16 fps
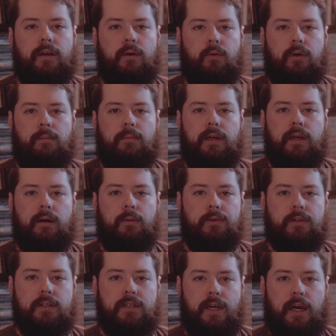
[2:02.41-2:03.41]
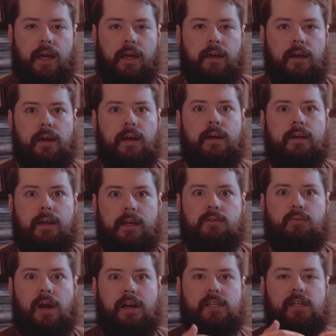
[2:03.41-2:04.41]
They want to be able to say,
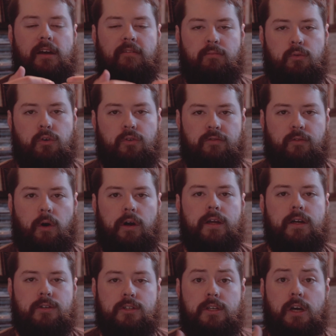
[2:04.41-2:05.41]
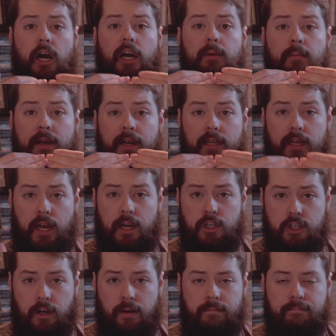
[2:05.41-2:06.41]
yes, we actually have proof for it, here's
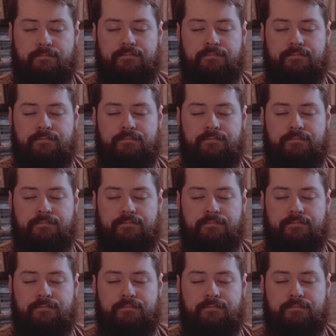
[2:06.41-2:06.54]
documentation.